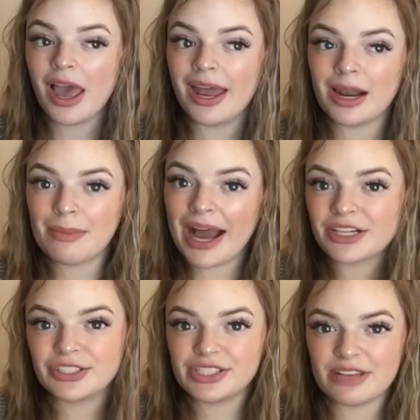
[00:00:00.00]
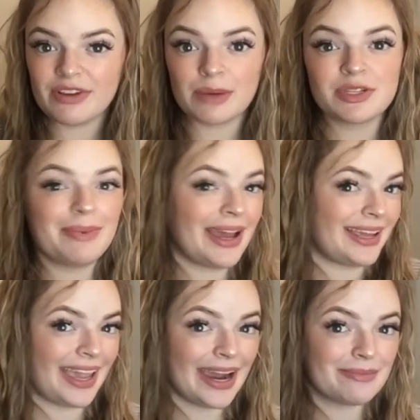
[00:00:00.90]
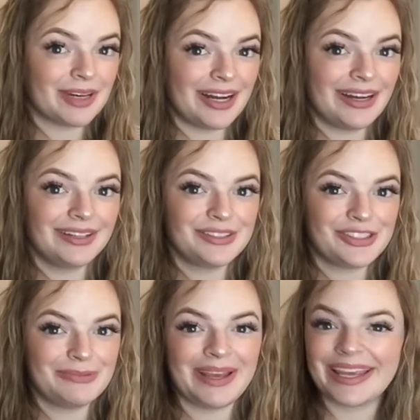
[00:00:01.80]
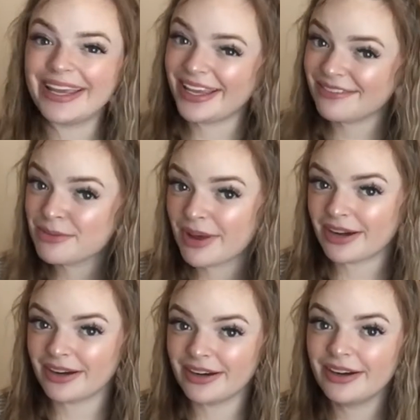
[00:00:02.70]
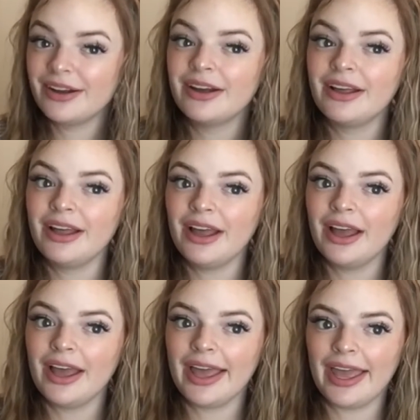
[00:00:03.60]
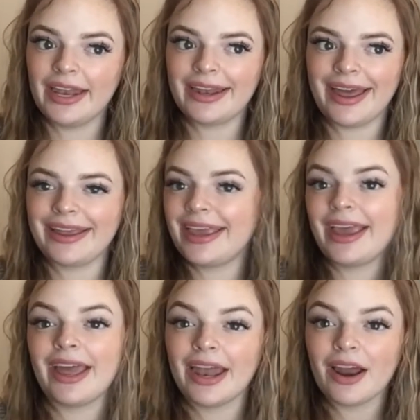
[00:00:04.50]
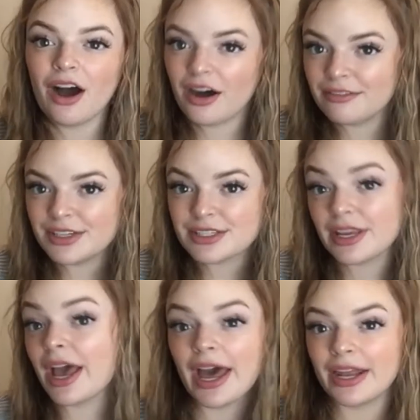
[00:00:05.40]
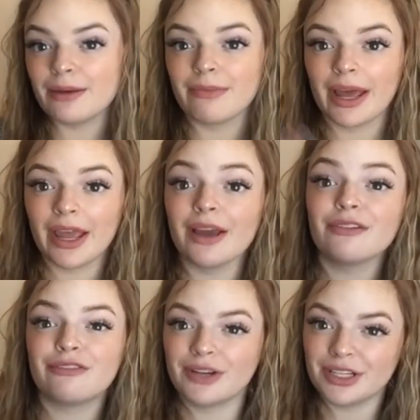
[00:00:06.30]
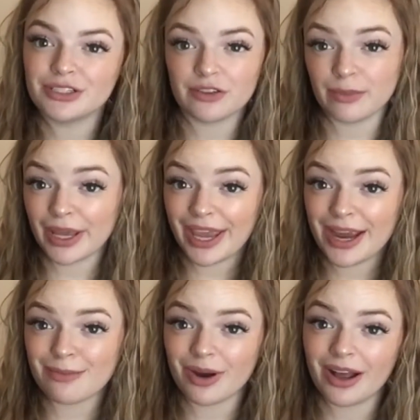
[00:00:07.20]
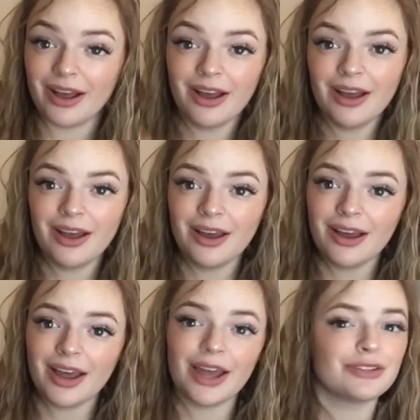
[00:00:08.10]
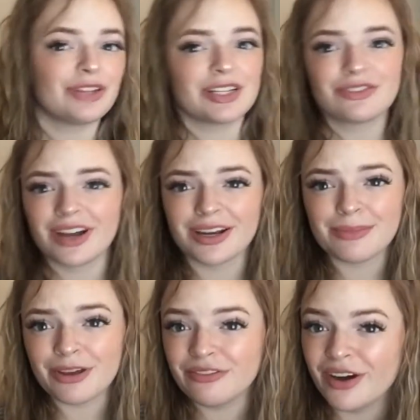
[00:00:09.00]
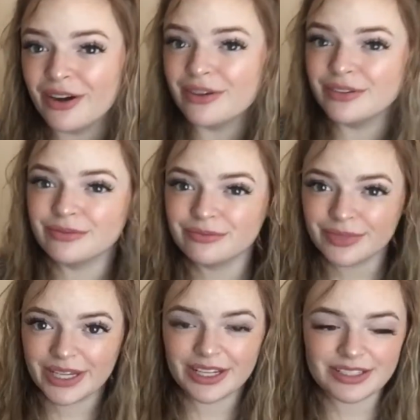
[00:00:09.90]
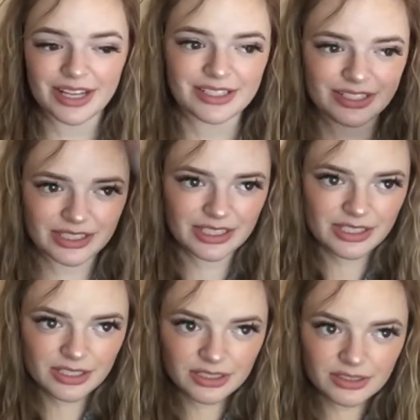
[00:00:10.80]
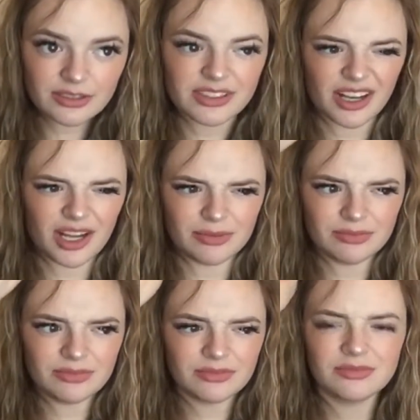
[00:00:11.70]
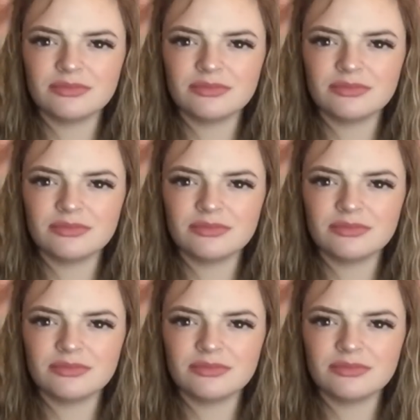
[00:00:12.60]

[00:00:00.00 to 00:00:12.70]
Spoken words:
and I'm actually saving up to buy a camera to make it even better, and I can't obviously edit my footage from my camera and transfer it onto my phone because that's just dumb.